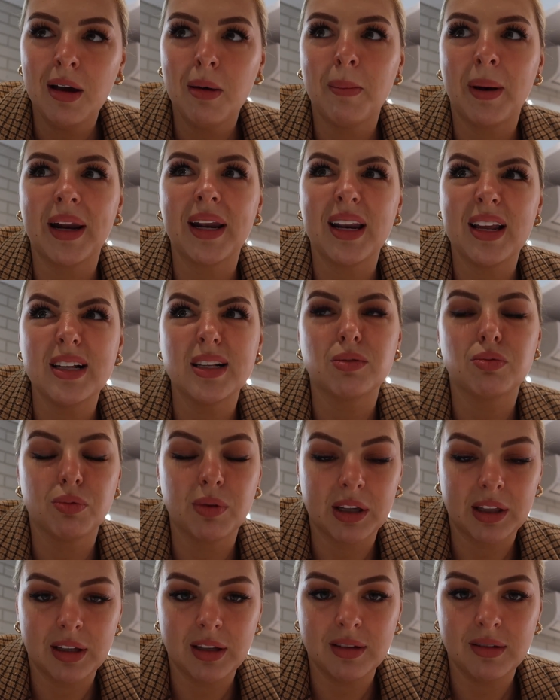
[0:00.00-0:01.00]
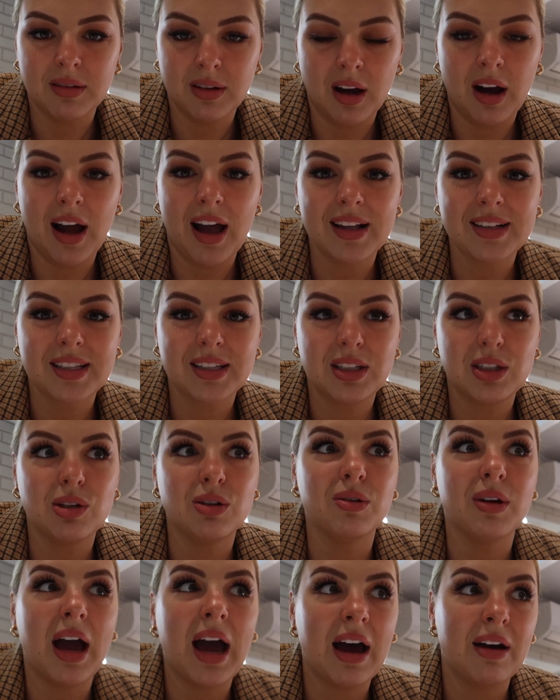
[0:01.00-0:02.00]
But it is really nice
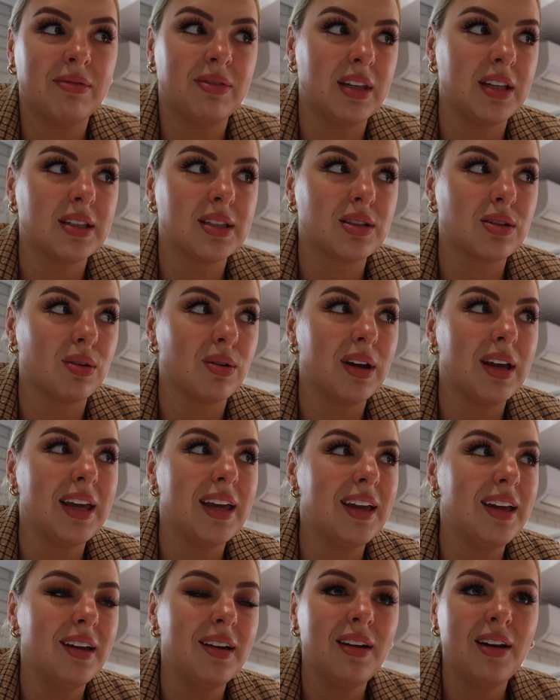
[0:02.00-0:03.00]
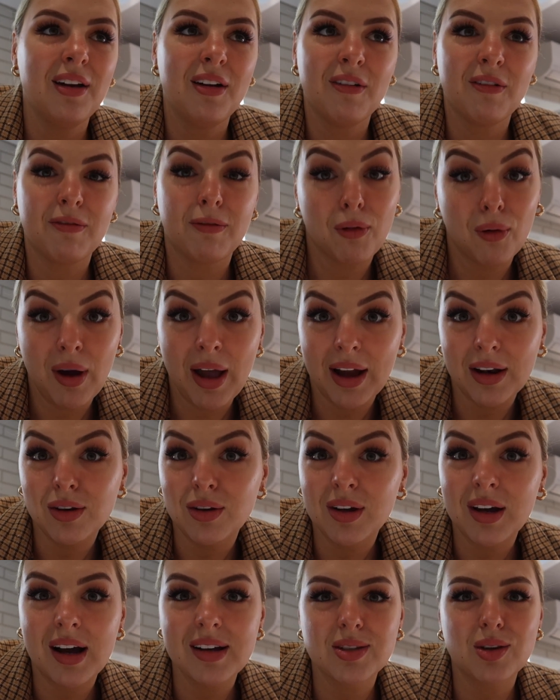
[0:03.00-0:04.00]
to have this store here for our
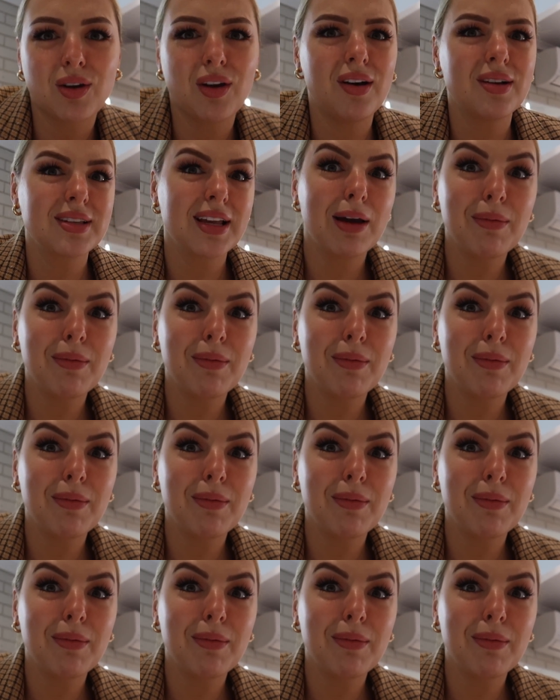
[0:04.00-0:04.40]
Newcastle girls.